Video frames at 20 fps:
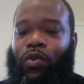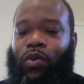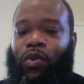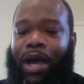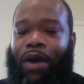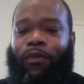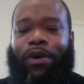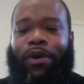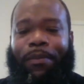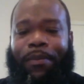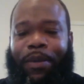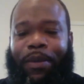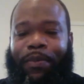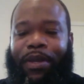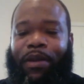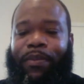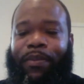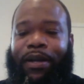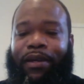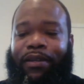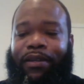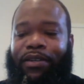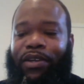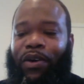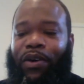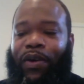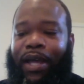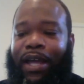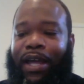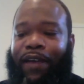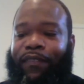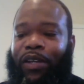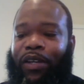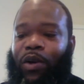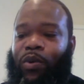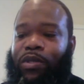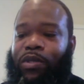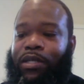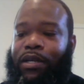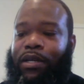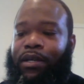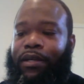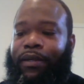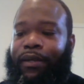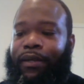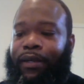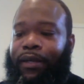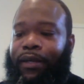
I want them to be able to, have those good